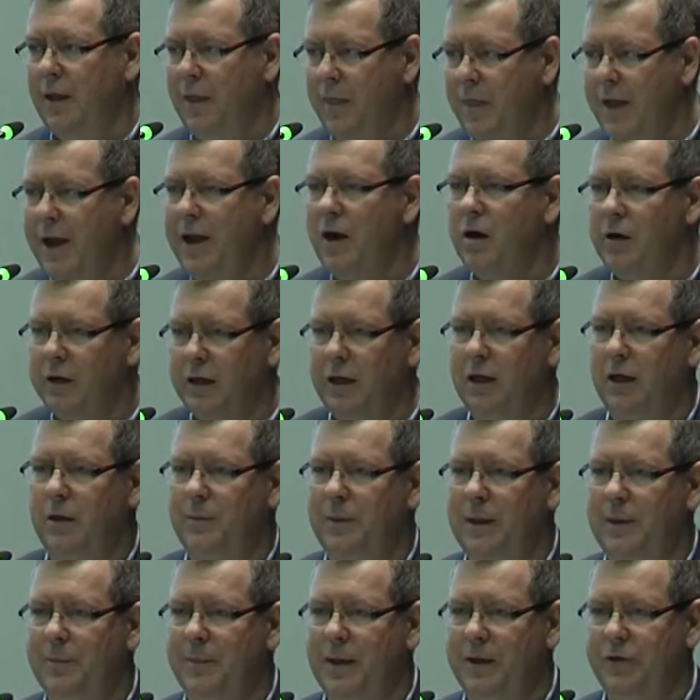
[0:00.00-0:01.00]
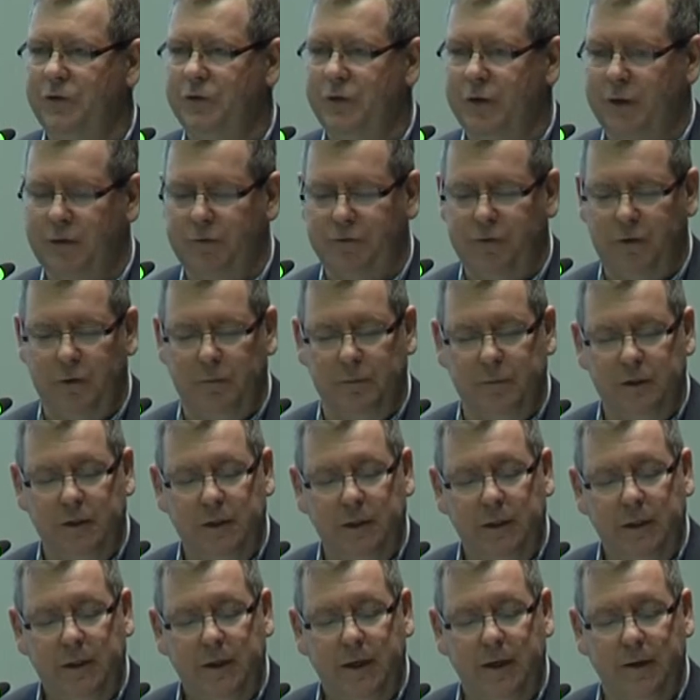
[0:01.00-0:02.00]
They are going to be mentoring from
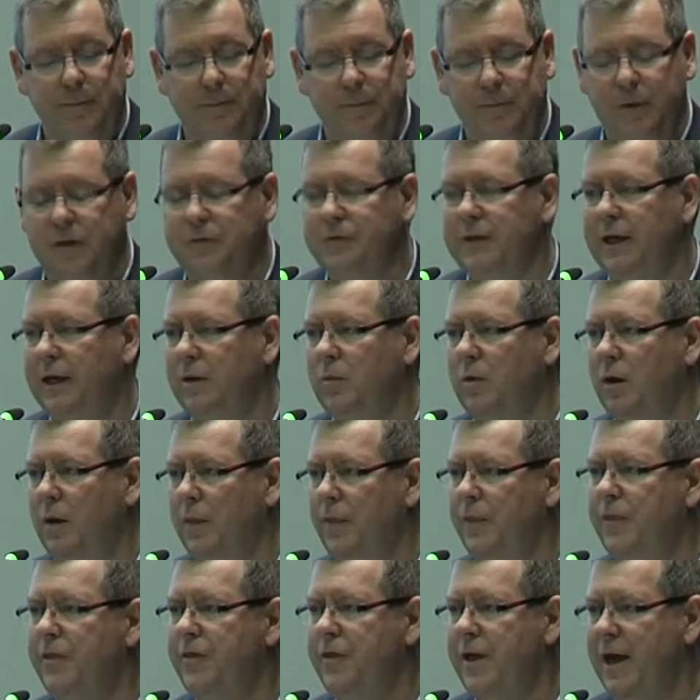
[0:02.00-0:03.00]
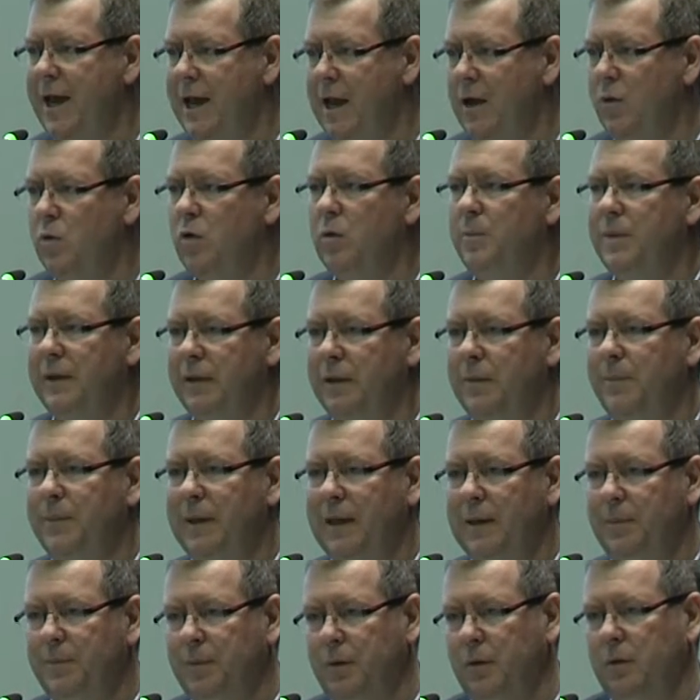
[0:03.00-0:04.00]
day one. They will be the
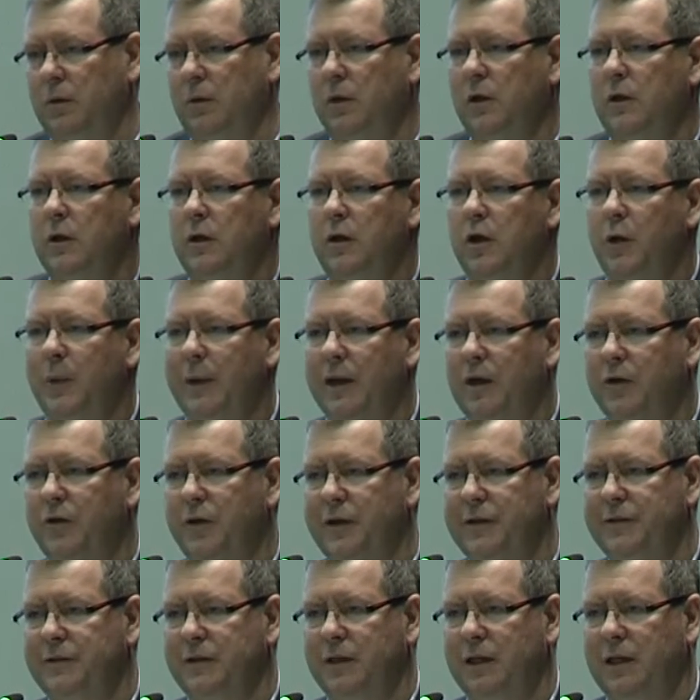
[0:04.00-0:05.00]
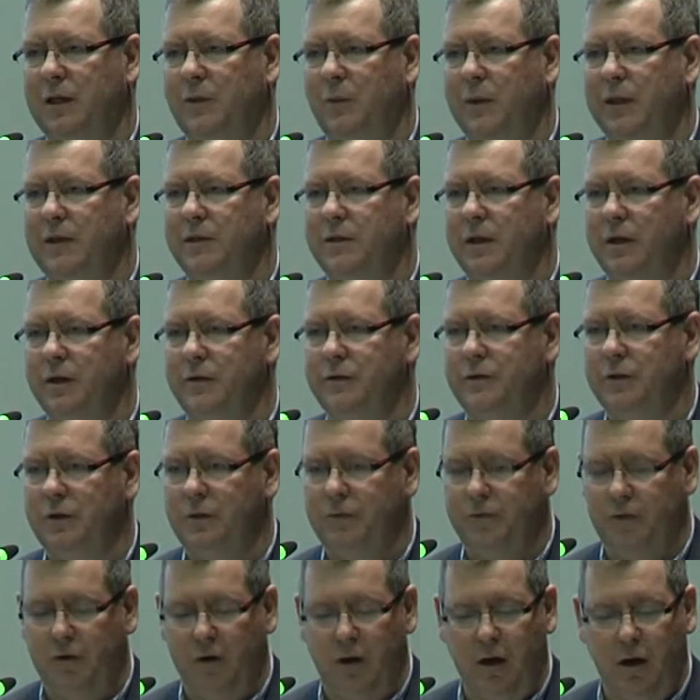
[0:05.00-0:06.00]
people who increasingly we turn to
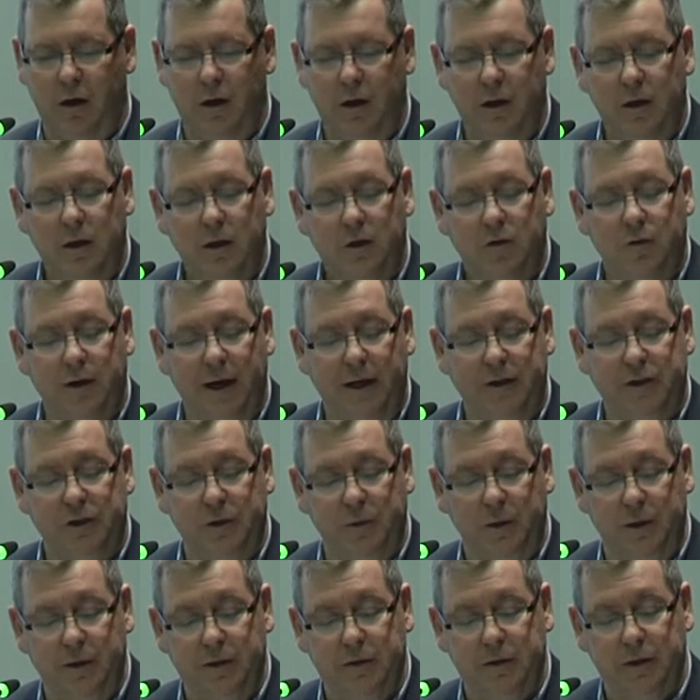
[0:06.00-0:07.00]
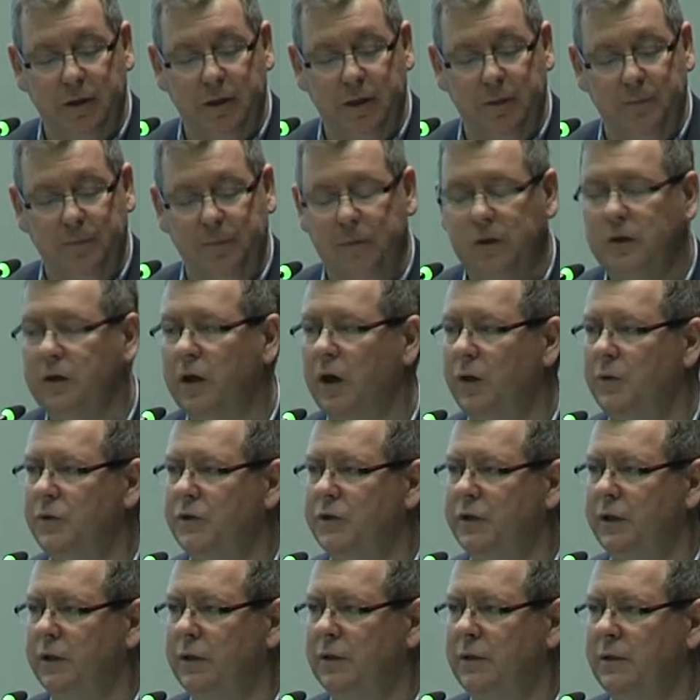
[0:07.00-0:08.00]
for our graduate
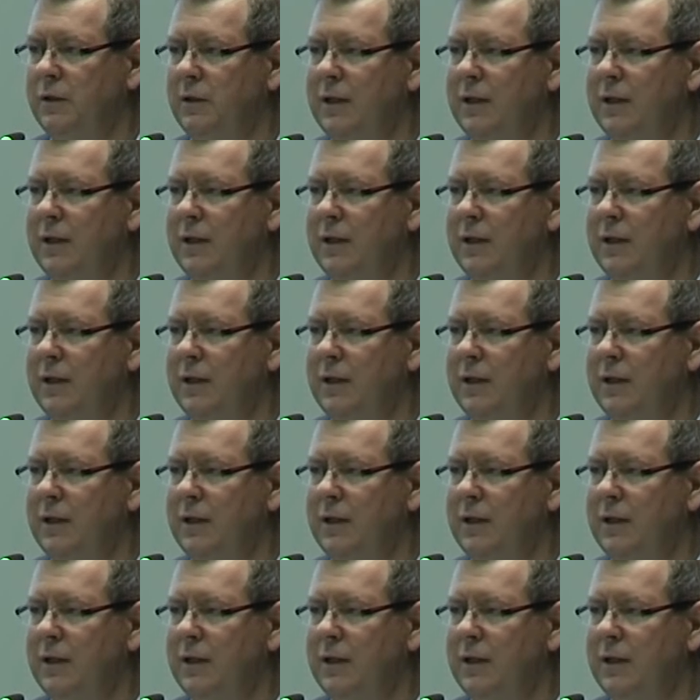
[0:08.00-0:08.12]
coaching.